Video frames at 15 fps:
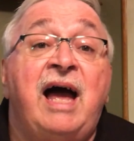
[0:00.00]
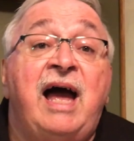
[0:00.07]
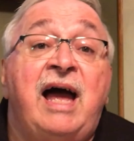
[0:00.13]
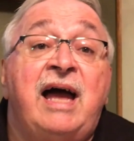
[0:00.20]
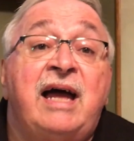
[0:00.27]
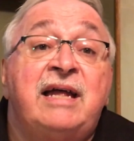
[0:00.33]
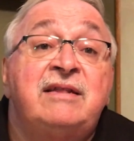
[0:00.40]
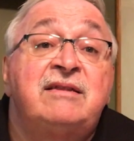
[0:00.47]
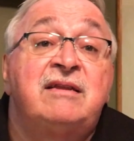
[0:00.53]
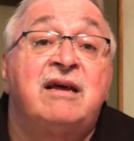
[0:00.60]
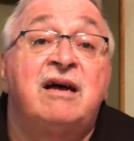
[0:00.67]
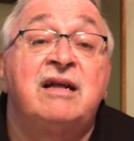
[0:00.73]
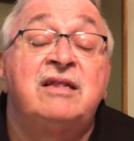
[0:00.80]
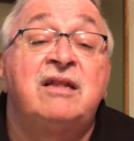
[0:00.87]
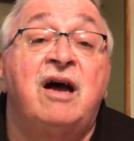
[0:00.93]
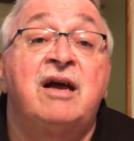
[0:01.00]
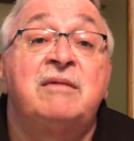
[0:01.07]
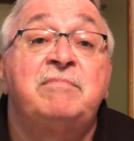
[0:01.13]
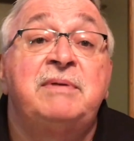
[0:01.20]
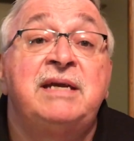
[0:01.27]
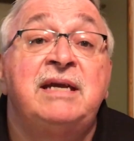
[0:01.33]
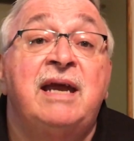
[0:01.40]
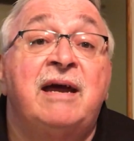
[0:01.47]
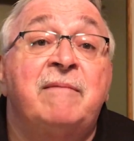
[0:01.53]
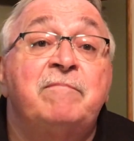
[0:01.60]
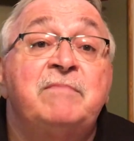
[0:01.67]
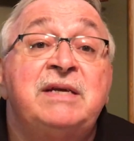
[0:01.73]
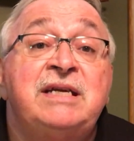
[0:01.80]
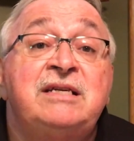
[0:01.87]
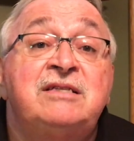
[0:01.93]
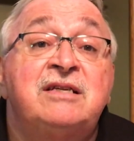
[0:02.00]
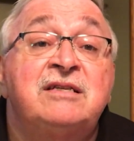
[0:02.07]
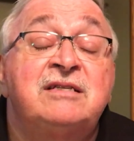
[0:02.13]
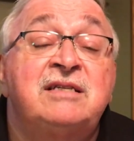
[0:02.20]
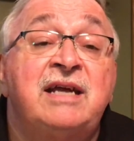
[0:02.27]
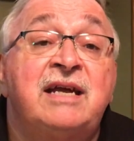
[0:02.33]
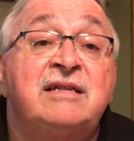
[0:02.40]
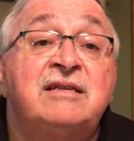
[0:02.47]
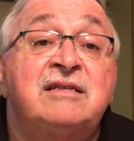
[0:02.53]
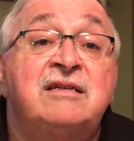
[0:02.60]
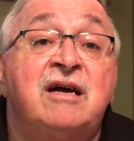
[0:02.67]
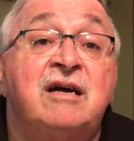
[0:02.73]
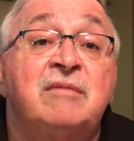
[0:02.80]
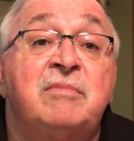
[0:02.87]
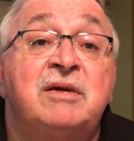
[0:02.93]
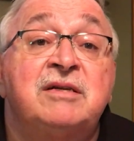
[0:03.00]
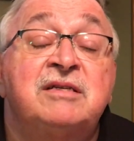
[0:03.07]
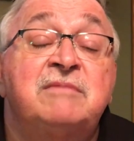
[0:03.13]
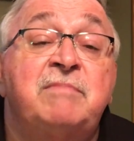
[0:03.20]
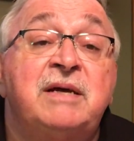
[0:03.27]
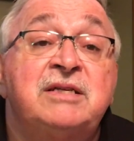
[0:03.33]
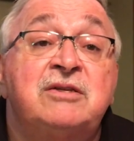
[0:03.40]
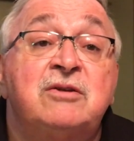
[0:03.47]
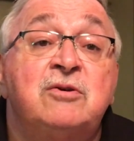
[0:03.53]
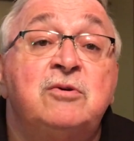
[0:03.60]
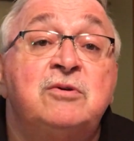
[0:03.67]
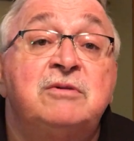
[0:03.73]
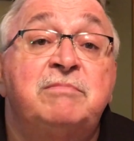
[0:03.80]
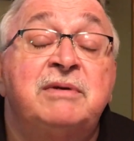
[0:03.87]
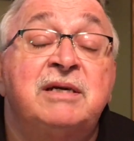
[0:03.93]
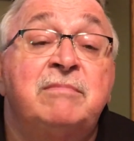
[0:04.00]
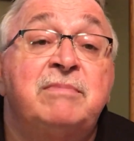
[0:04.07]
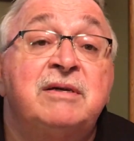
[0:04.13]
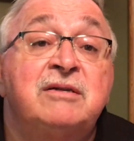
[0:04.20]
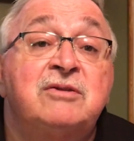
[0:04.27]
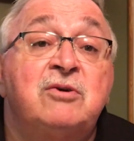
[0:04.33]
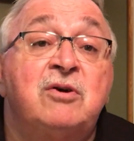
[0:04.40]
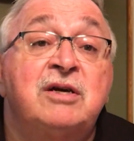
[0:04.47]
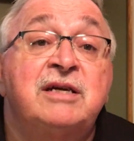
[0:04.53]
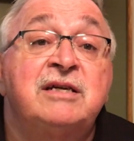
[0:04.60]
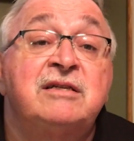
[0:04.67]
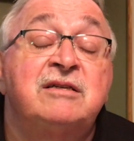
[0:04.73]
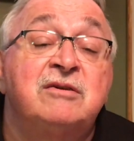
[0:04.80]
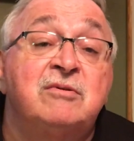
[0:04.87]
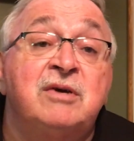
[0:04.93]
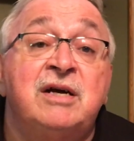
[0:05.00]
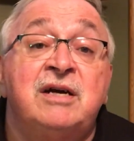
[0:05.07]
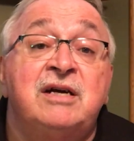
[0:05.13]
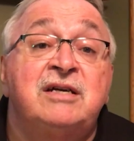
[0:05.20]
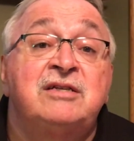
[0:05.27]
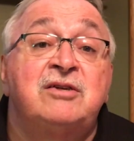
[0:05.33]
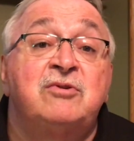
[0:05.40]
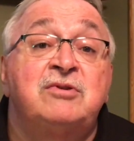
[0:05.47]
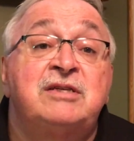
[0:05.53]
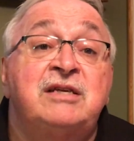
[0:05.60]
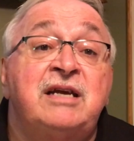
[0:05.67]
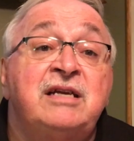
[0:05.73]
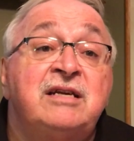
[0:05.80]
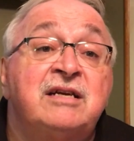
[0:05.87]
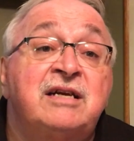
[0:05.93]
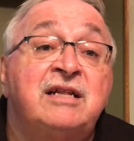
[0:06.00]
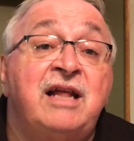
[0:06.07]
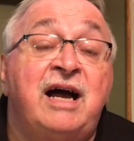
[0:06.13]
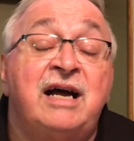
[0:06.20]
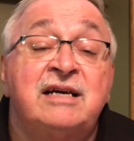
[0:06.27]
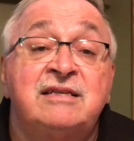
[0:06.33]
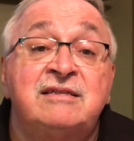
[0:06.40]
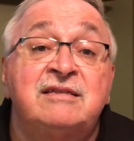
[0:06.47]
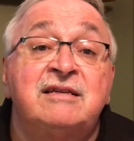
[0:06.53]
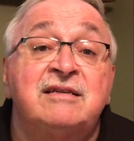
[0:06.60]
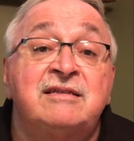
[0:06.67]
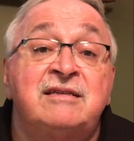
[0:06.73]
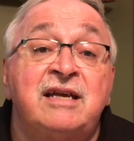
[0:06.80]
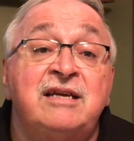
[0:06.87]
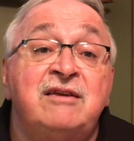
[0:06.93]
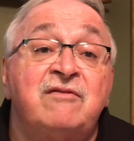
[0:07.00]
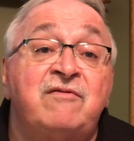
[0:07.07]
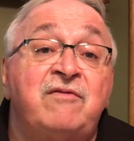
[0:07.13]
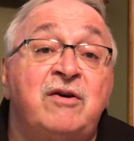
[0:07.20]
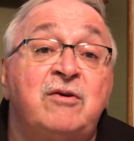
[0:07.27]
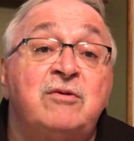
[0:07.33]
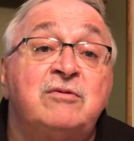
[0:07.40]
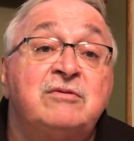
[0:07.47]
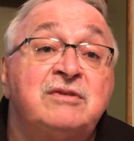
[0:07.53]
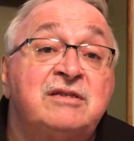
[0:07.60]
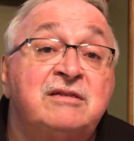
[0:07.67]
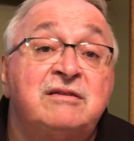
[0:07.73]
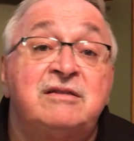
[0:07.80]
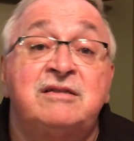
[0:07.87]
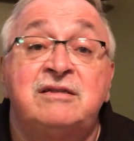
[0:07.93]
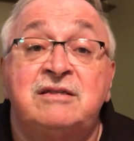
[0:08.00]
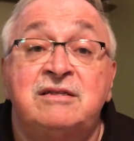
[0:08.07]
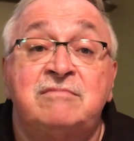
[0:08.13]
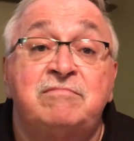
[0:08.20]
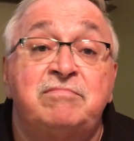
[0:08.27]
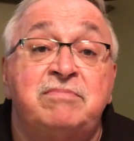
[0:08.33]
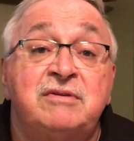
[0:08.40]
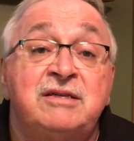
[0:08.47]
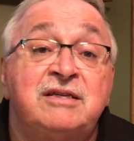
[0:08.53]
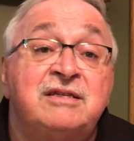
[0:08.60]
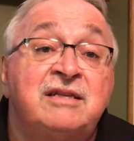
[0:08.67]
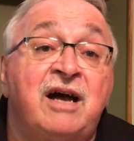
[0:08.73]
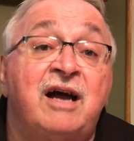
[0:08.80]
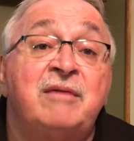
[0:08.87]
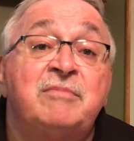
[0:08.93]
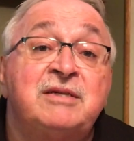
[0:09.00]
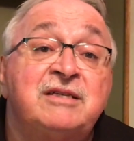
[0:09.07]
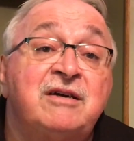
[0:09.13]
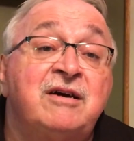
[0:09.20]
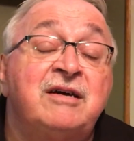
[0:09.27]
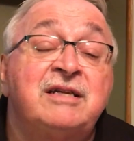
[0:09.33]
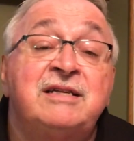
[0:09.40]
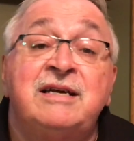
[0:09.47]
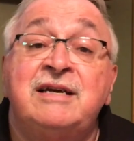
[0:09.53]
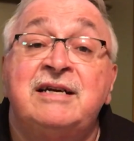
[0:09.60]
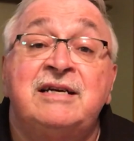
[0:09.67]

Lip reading: at 9 p.m. Eastern Standard Time on a special Who's Big Bill Talking To. So set your clocks, set your phones, put your timers on,